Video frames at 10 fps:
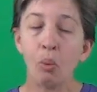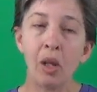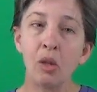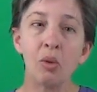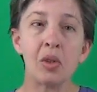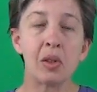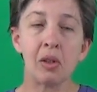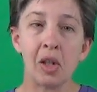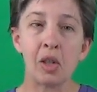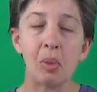Whether it's
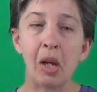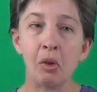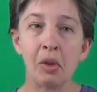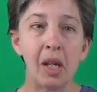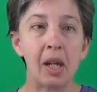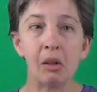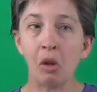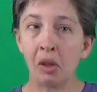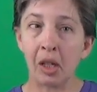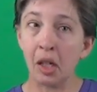a nice pat on the head,
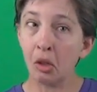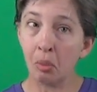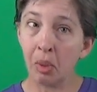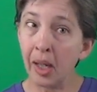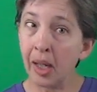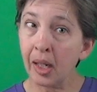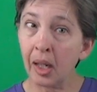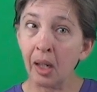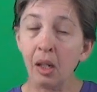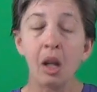okay, go play
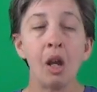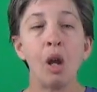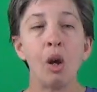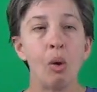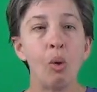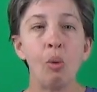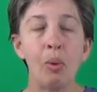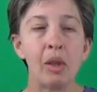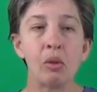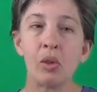again, or
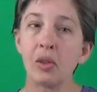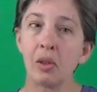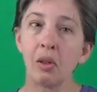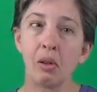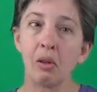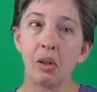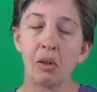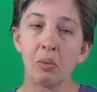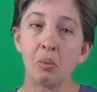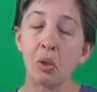whether it's a
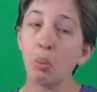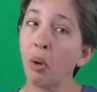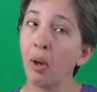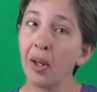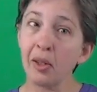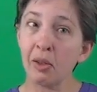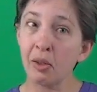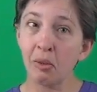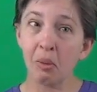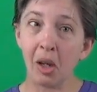
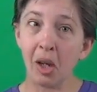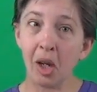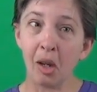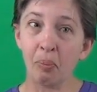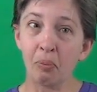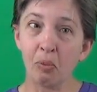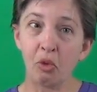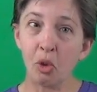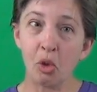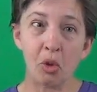surprise
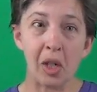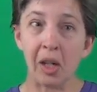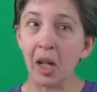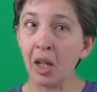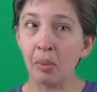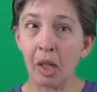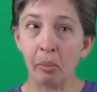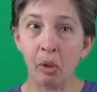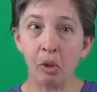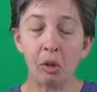food treat out of the
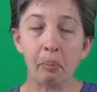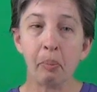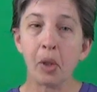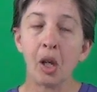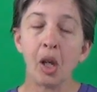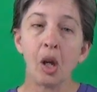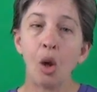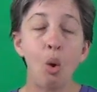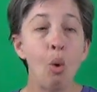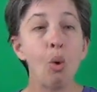back pocket,
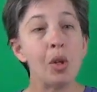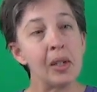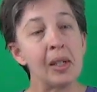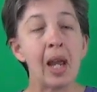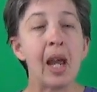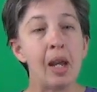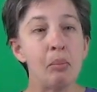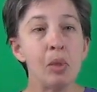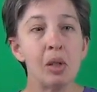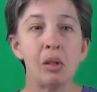or it's a
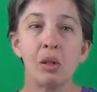game